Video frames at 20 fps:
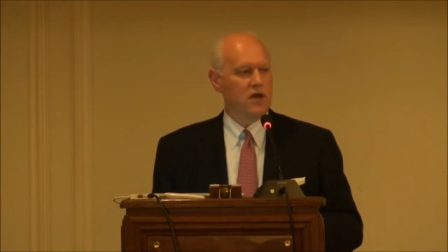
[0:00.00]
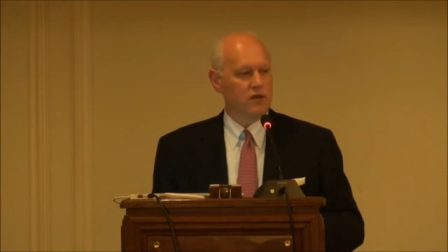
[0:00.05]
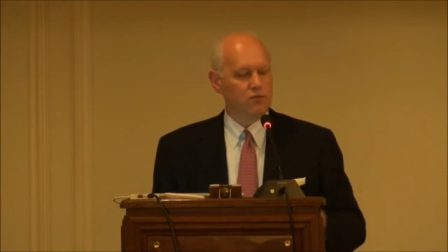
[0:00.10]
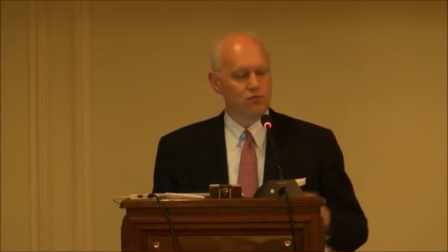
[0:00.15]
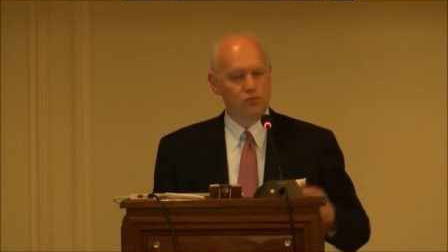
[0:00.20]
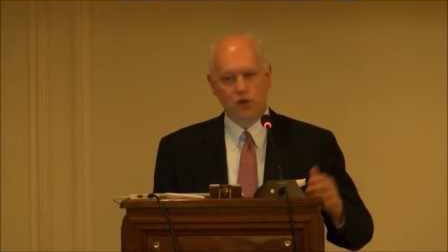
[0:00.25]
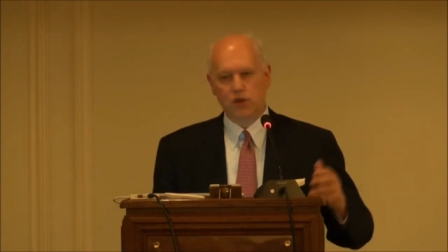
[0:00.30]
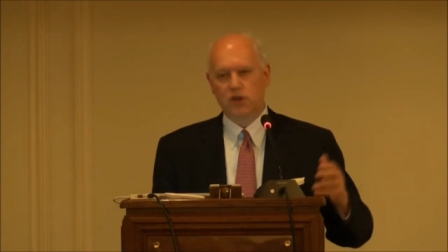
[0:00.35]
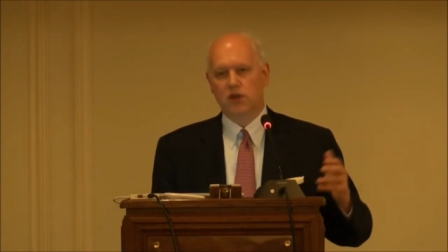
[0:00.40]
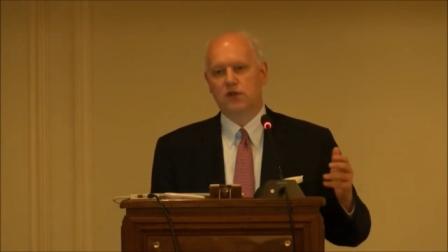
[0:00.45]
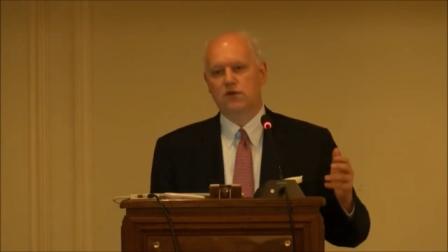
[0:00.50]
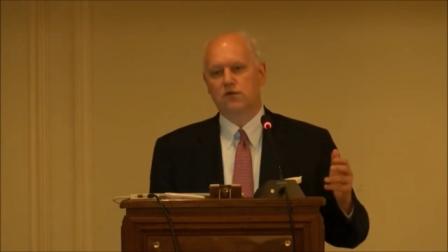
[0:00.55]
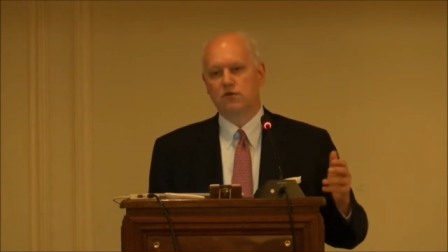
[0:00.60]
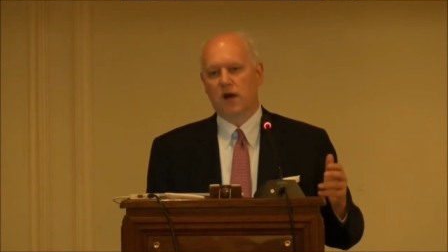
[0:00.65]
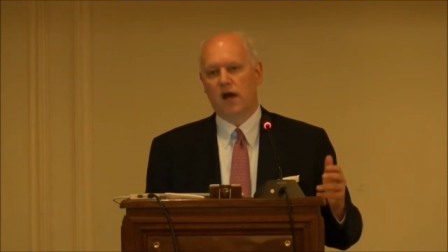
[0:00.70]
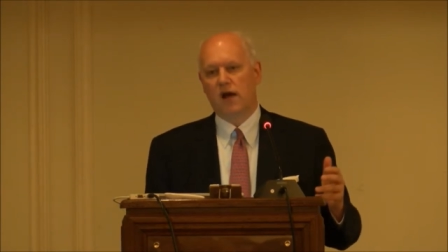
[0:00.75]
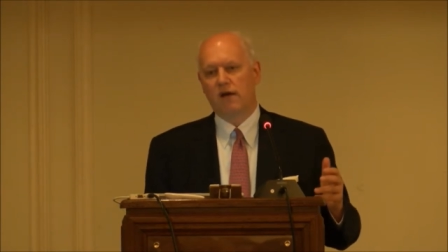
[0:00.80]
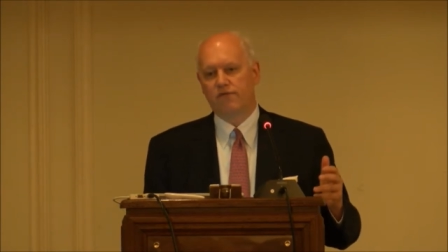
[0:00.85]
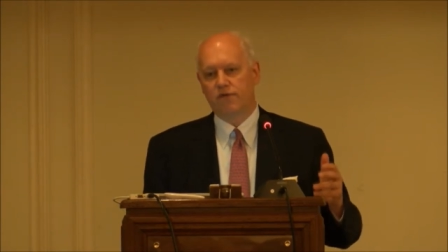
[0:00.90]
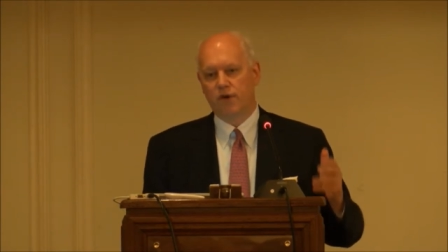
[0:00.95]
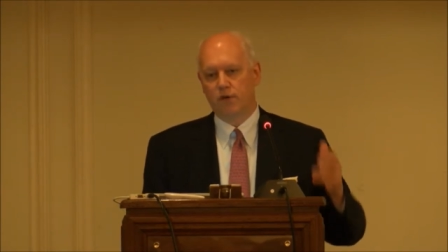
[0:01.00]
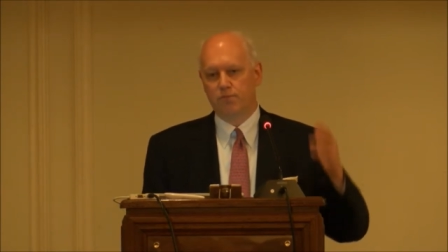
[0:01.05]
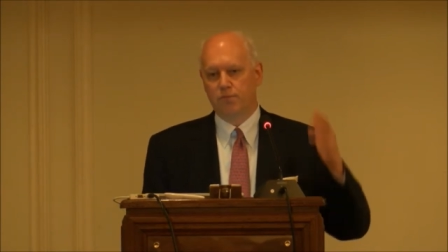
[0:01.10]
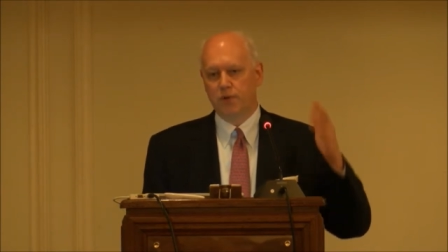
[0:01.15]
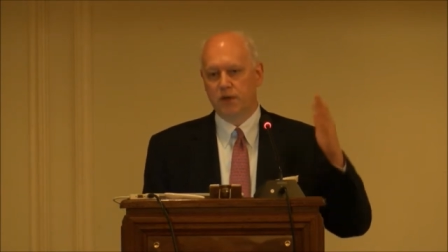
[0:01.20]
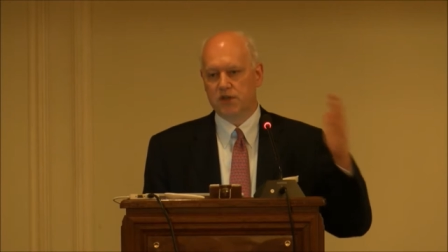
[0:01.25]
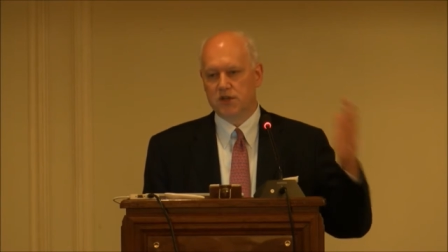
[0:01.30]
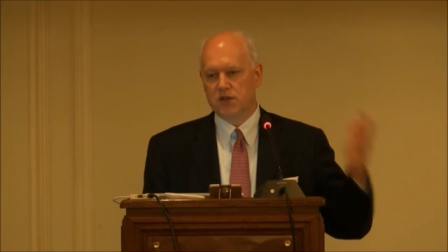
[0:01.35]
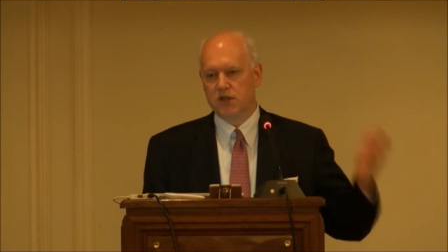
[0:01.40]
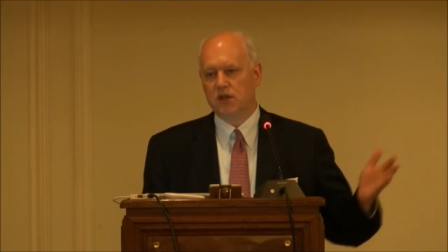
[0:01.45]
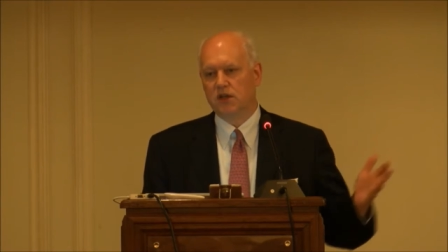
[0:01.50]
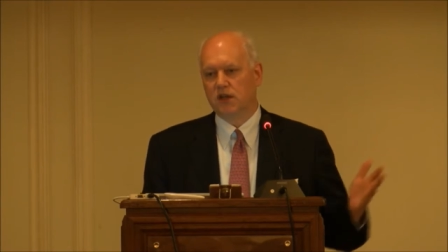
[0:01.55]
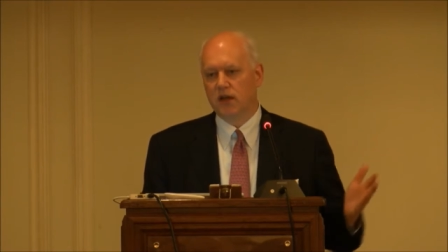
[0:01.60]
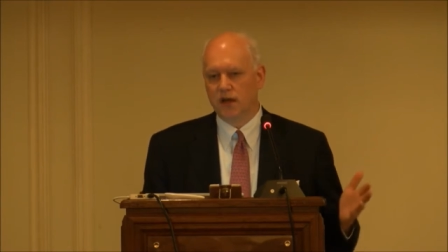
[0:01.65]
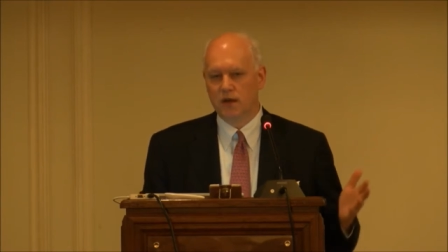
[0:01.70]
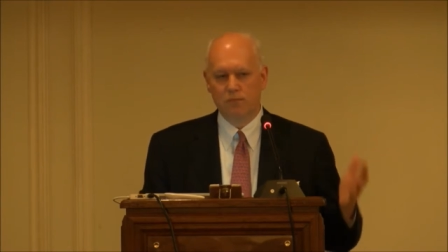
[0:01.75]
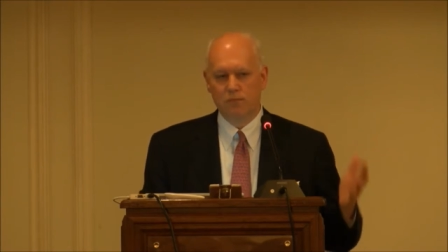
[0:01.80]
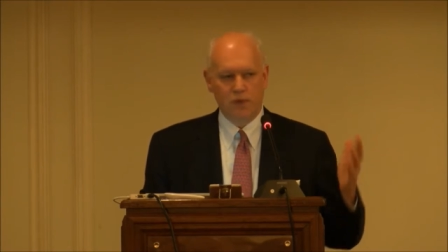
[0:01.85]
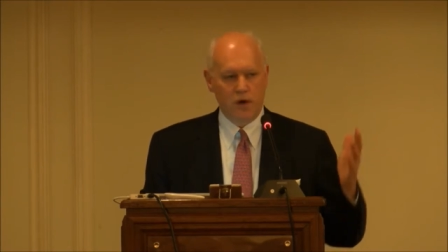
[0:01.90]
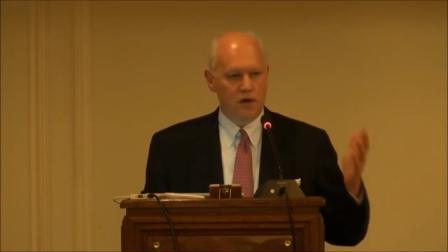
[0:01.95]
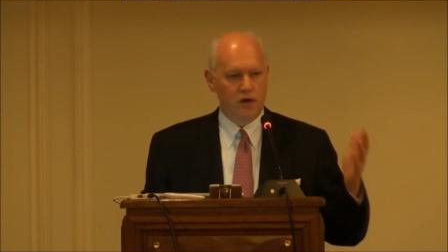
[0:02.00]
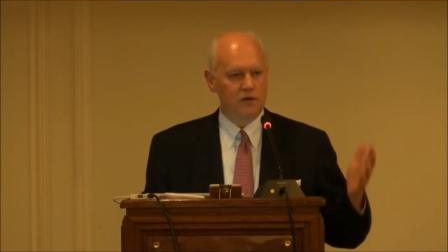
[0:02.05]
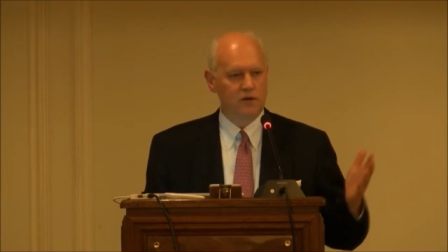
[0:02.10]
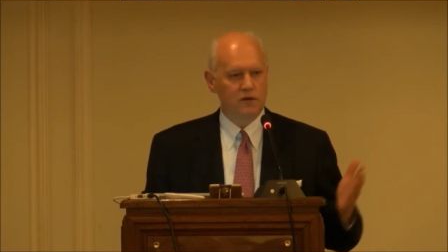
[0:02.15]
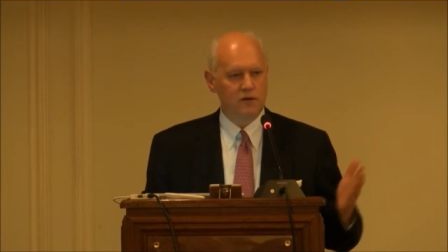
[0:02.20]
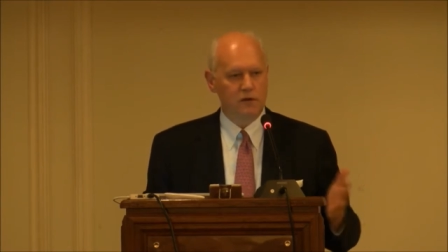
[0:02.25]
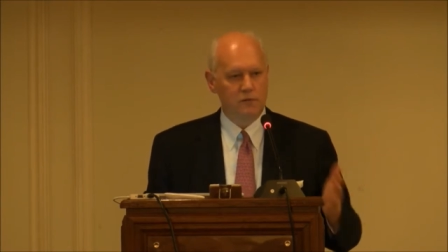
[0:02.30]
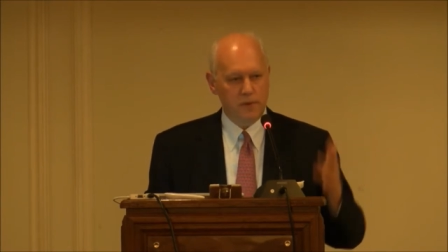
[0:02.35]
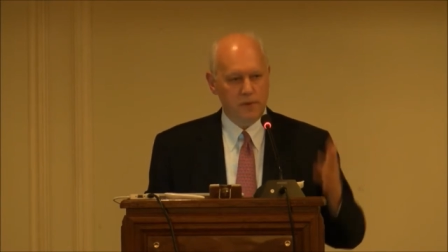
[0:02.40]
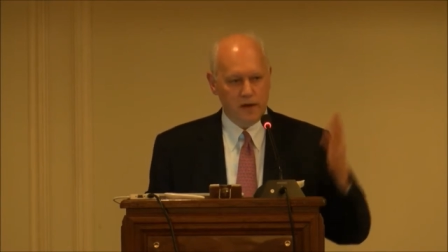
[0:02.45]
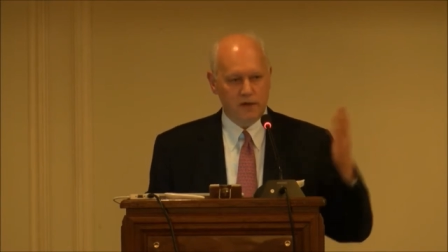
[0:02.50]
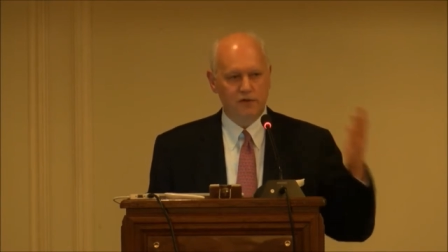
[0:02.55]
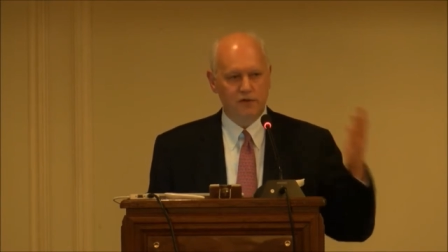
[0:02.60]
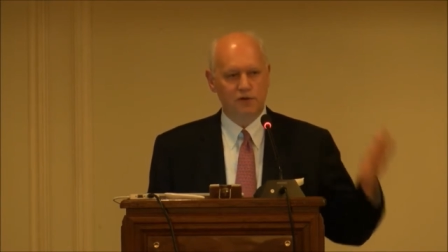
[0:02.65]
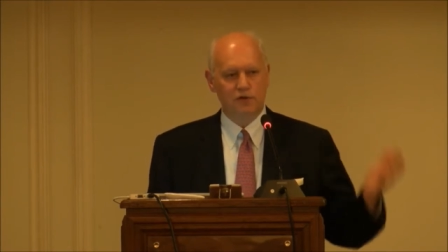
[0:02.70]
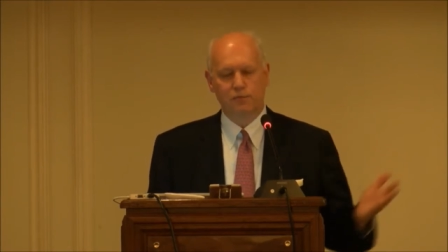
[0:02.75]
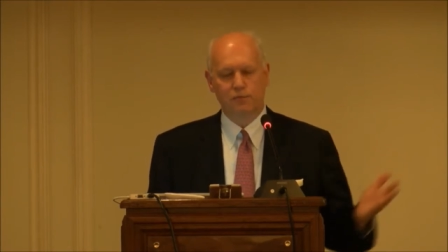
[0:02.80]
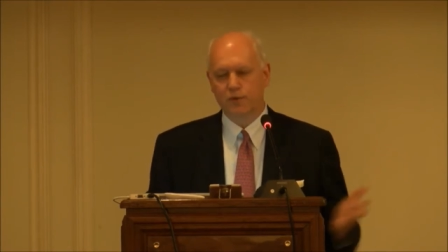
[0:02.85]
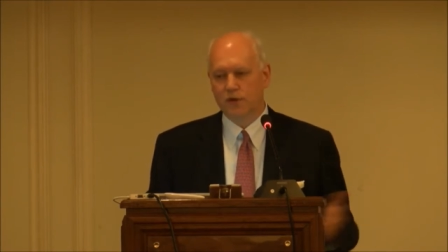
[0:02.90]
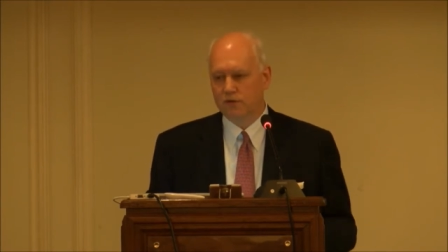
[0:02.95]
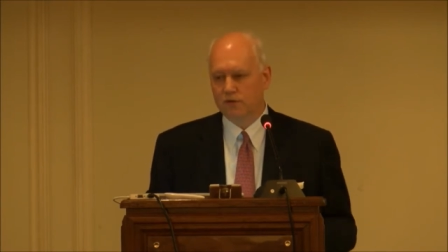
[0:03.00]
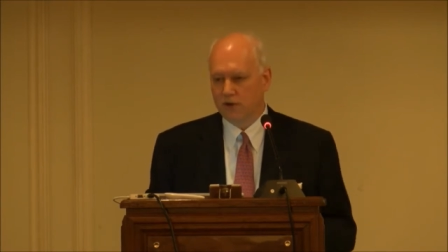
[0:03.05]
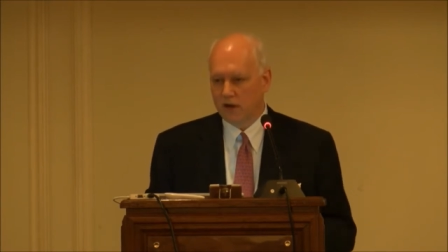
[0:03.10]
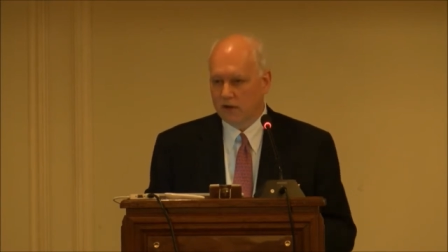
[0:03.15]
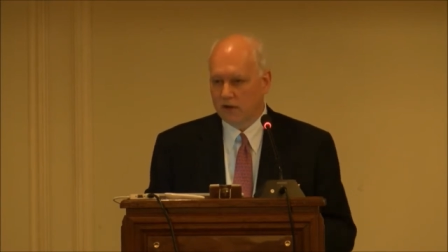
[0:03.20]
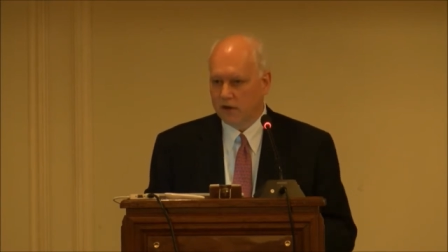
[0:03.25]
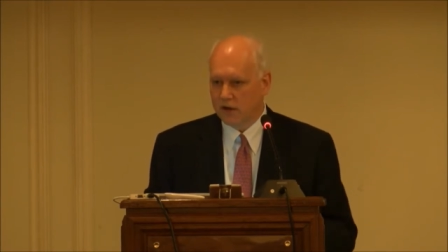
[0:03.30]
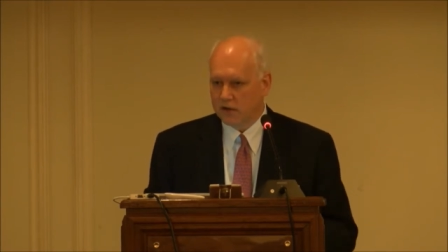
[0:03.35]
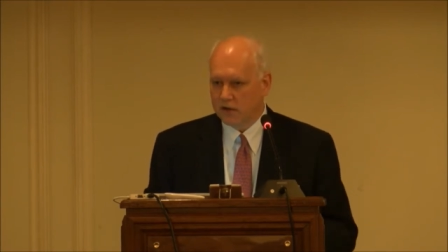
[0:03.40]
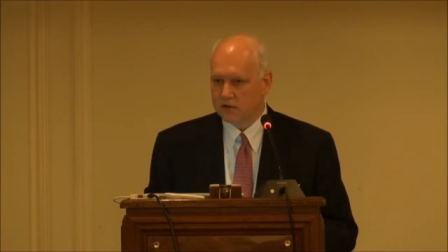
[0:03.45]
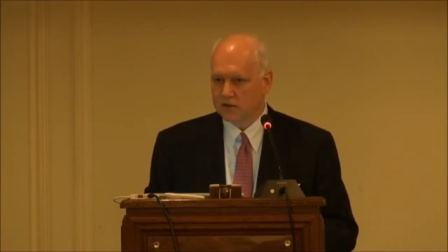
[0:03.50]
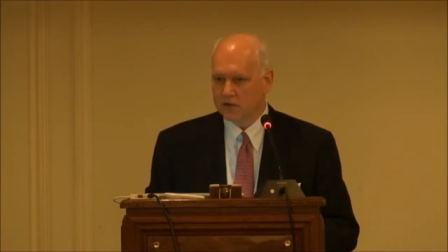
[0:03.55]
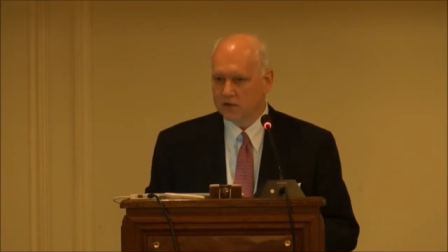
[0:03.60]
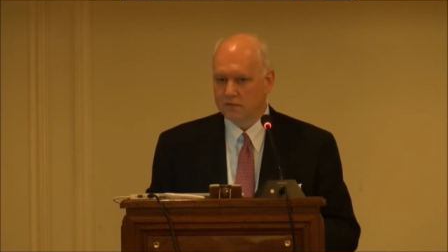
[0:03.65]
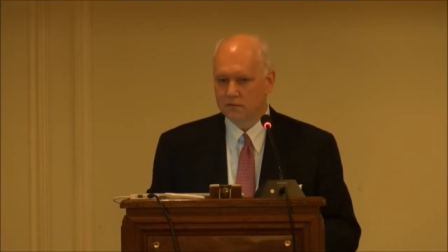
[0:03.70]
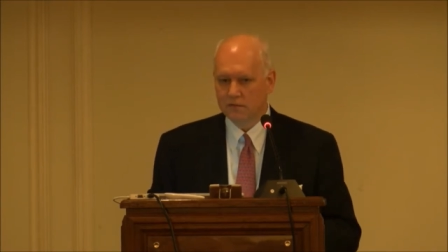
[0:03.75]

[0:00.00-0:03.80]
that we need to have a bitching day a month about the European regulators. Just